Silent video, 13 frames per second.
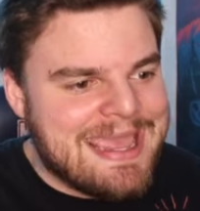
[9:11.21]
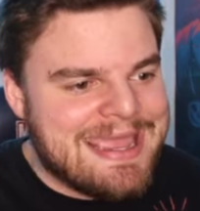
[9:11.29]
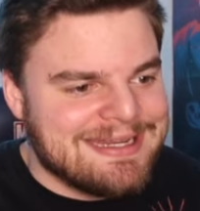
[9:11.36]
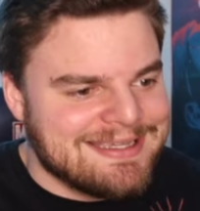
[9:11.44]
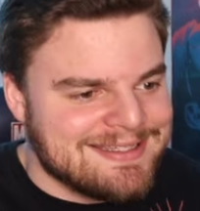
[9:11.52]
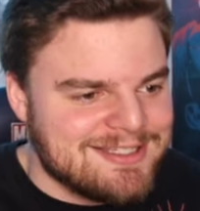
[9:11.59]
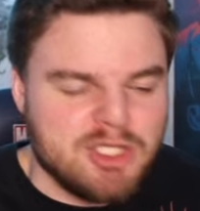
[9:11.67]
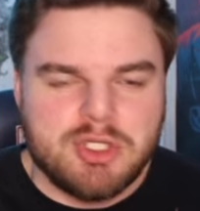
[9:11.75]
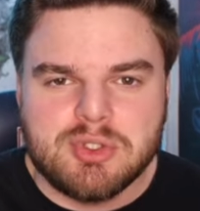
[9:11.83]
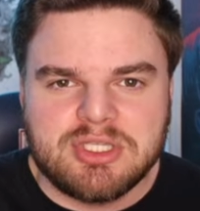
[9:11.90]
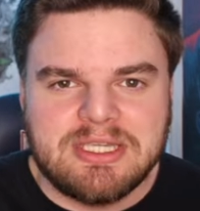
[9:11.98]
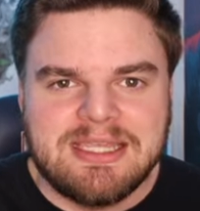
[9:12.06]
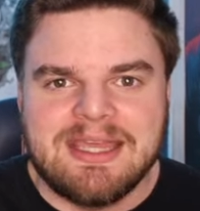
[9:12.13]
It
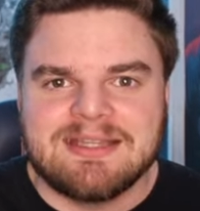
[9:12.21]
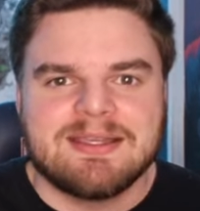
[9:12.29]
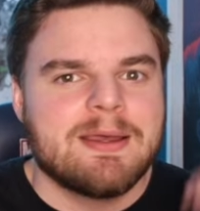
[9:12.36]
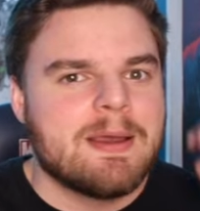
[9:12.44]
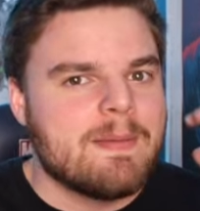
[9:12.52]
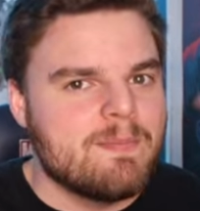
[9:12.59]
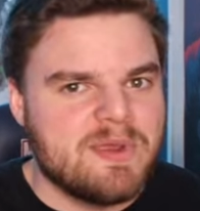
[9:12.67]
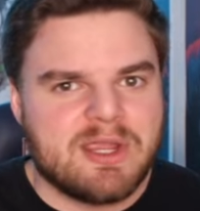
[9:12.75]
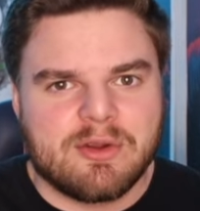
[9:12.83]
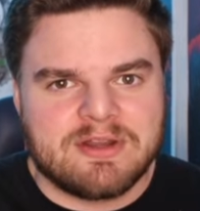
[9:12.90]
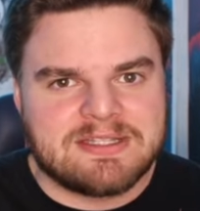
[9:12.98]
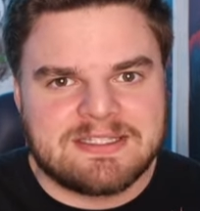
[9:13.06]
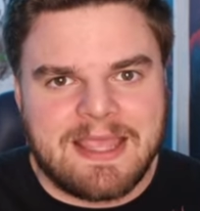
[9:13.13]
continues to get
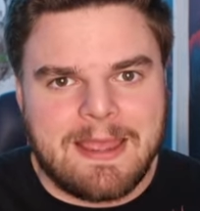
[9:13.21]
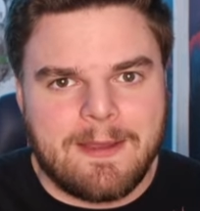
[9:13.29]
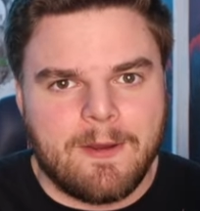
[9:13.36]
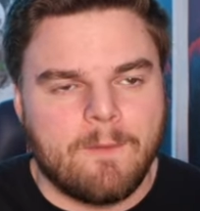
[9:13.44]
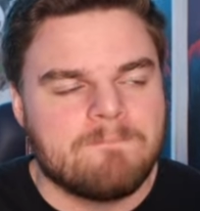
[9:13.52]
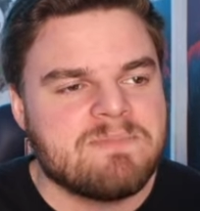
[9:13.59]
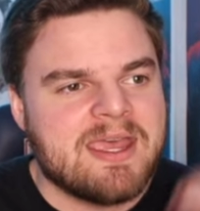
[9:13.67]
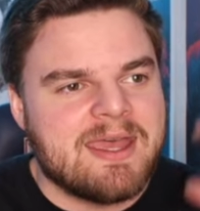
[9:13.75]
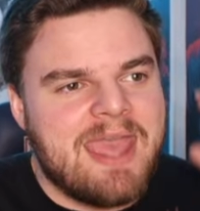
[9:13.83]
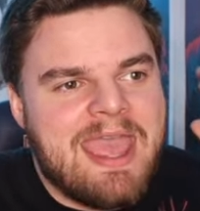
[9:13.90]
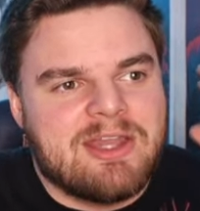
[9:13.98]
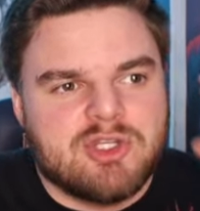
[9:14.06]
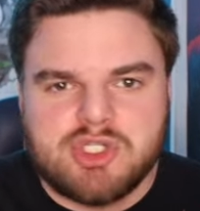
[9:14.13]
bigger in scale
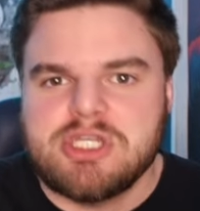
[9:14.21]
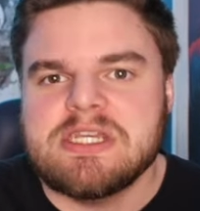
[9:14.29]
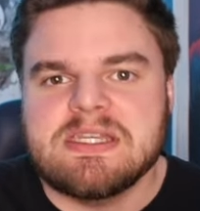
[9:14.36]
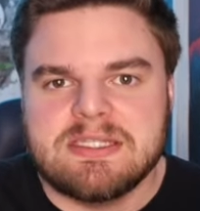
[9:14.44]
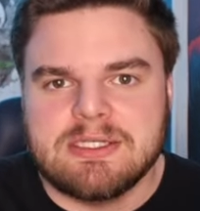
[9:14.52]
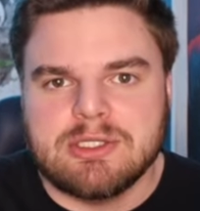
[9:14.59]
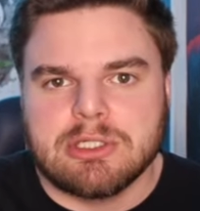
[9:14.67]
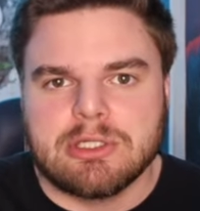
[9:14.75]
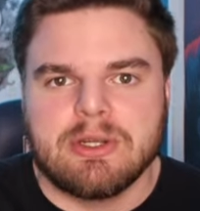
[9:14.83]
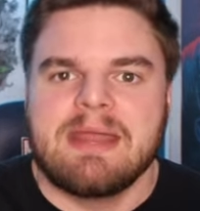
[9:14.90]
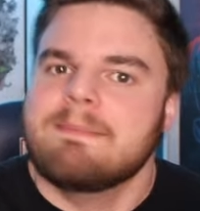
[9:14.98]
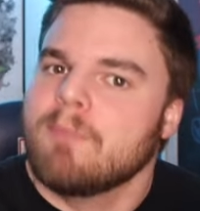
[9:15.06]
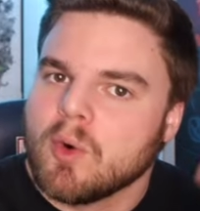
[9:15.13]
and
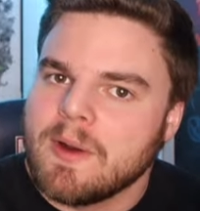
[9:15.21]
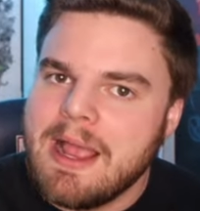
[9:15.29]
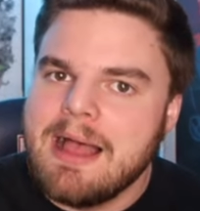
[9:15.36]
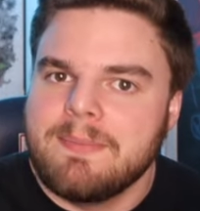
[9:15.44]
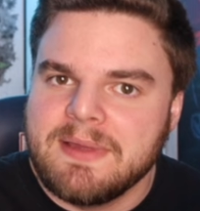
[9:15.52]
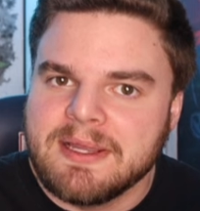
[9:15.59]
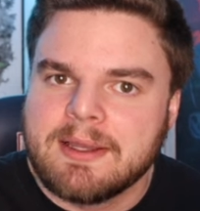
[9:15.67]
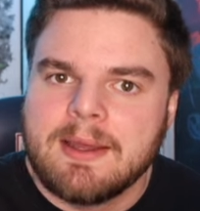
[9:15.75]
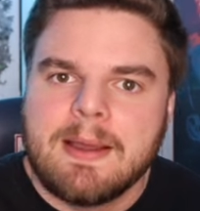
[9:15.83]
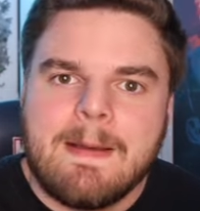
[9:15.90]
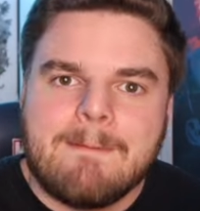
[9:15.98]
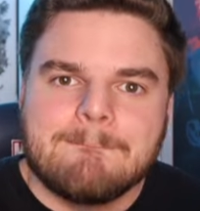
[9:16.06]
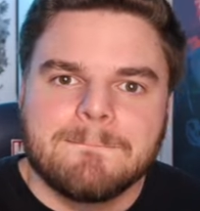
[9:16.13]
cheesier and more epic,
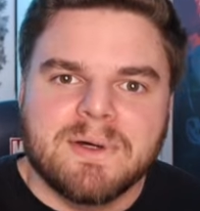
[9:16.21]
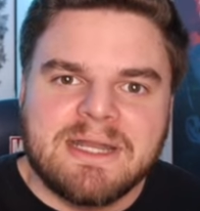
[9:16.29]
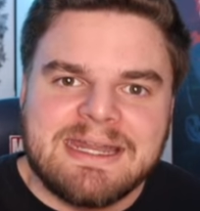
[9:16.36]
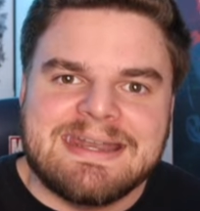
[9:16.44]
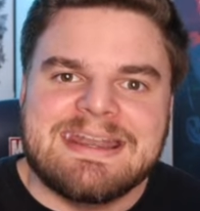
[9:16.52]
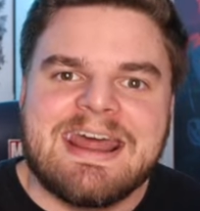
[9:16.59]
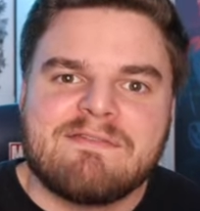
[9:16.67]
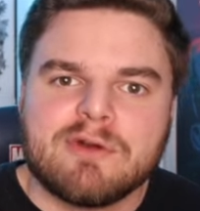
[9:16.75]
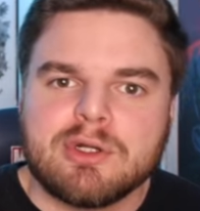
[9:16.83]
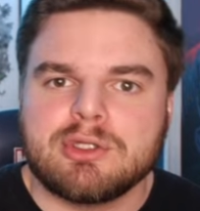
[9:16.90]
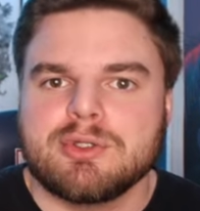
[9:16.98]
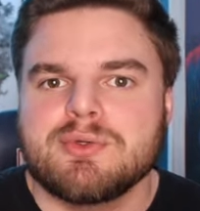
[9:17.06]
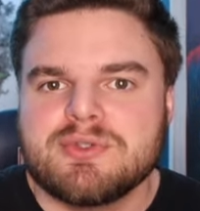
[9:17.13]
but it never
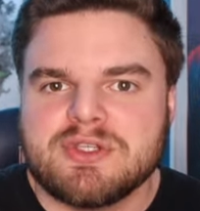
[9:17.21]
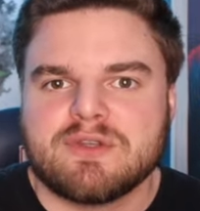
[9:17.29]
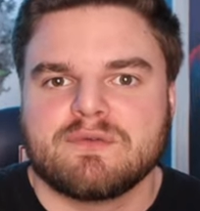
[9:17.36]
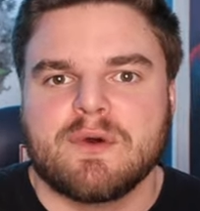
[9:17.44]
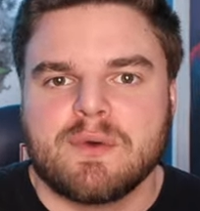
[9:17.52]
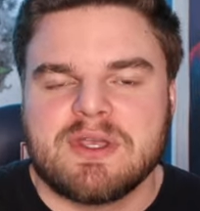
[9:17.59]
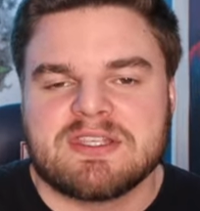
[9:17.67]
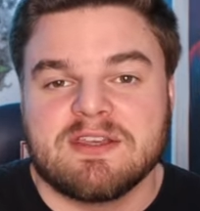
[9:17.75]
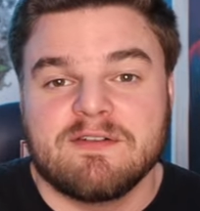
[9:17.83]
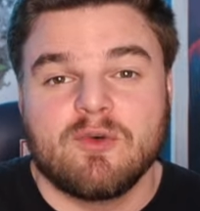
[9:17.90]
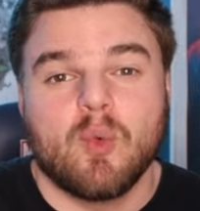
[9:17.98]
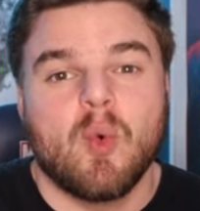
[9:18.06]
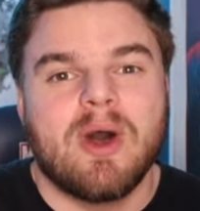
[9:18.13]
loses focus
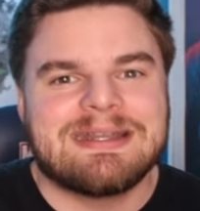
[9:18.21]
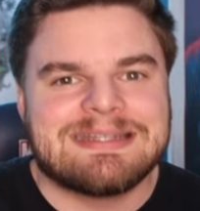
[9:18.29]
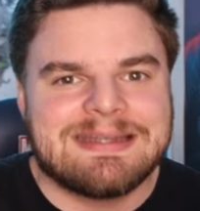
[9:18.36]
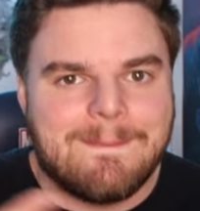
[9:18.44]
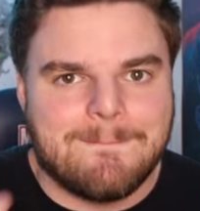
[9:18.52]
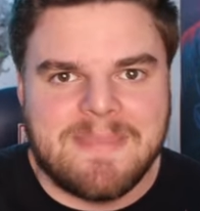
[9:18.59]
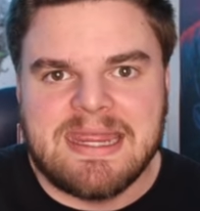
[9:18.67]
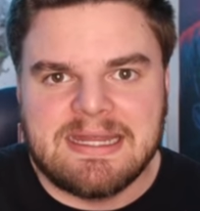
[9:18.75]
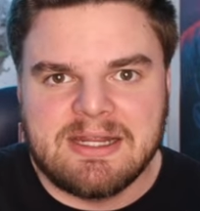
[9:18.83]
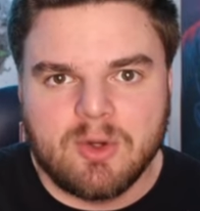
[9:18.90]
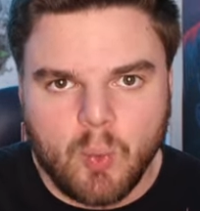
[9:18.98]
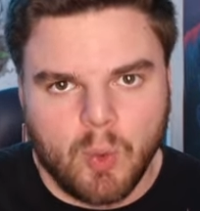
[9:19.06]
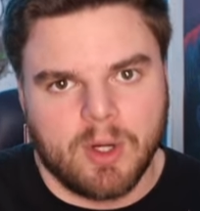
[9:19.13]
of what made
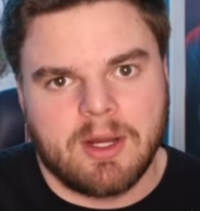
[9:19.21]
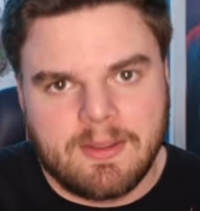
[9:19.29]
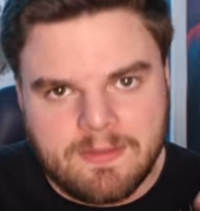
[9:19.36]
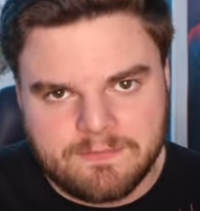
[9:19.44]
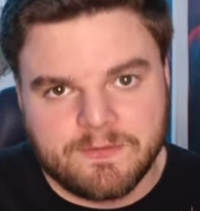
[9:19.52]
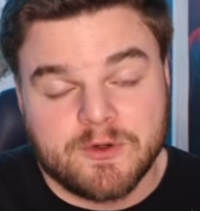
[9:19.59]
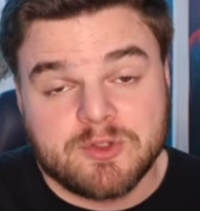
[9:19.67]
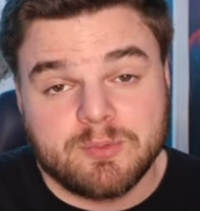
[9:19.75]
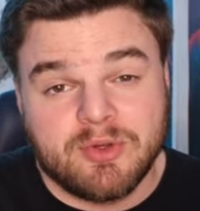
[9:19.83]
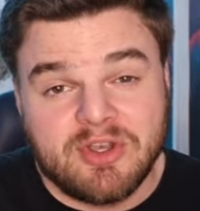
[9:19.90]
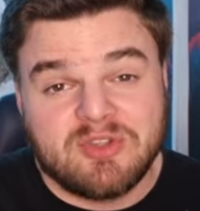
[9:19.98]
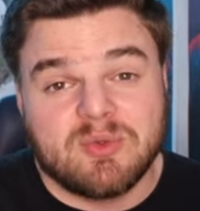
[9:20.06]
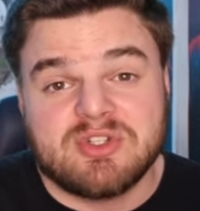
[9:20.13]
it work in the first
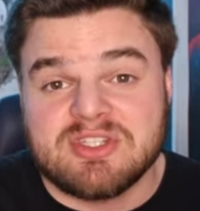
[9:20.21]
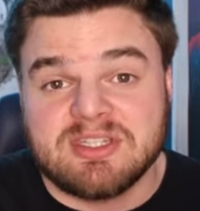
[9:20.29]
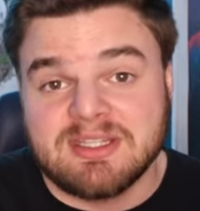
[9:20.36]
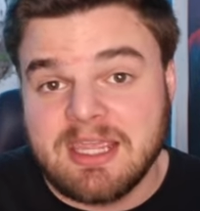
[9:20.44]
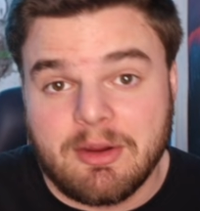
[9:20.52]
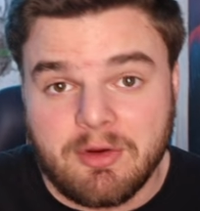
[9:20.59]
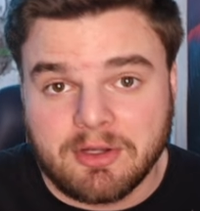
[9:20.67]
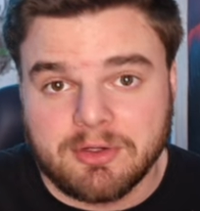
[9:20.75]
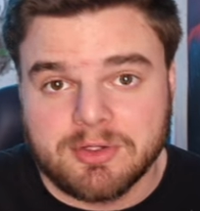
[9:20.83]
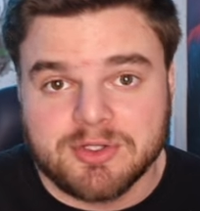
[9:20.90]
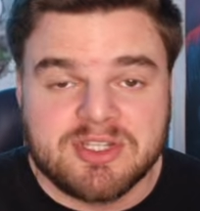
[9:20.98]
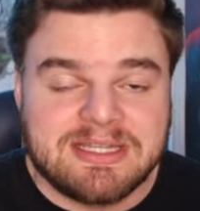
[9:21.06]
place, which is the characters.